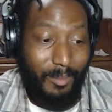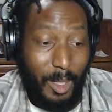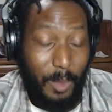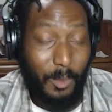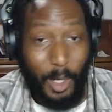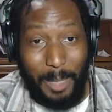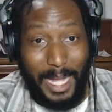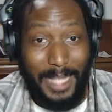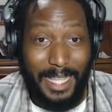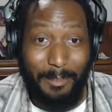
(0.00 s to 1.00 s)

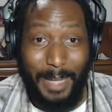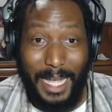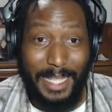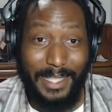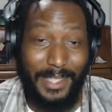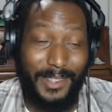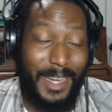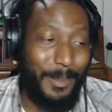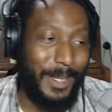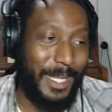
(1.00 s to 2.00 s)
robots have biases,
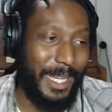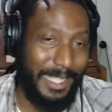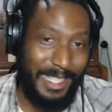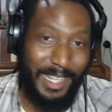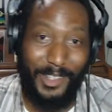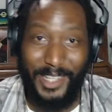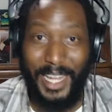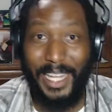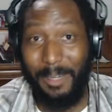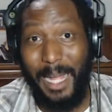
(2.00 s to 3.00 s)
right? Because they're
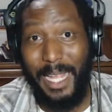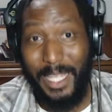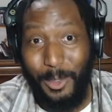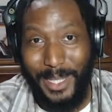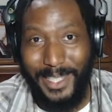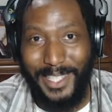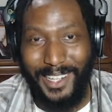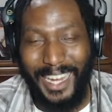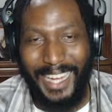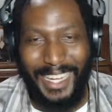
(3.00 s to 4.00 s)
created by humans,
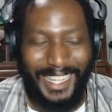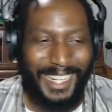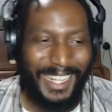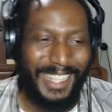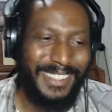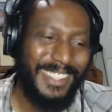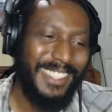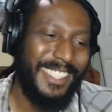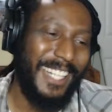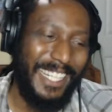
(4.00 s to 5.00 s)

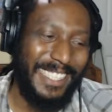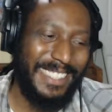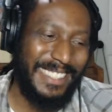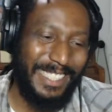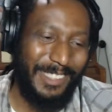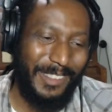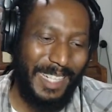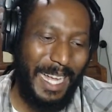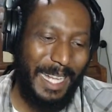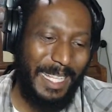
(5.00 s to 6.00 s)
right? So we're
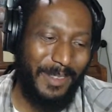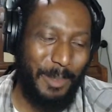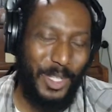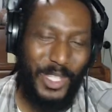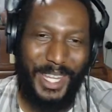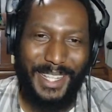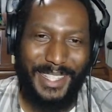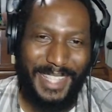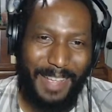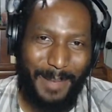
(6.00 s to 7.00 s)
not. Even machines
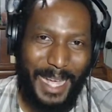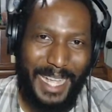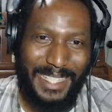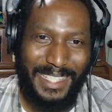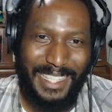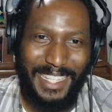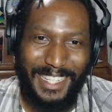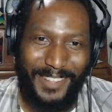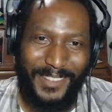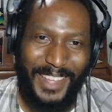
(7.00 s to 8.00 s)
have biases.
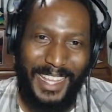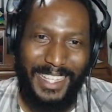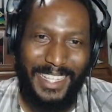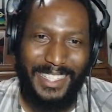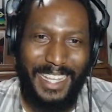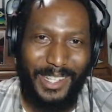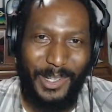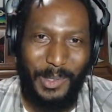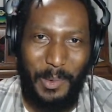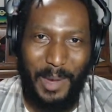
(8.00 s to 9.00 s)
There's that
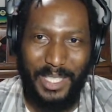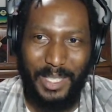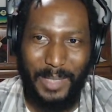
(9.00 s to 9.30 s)
whole question with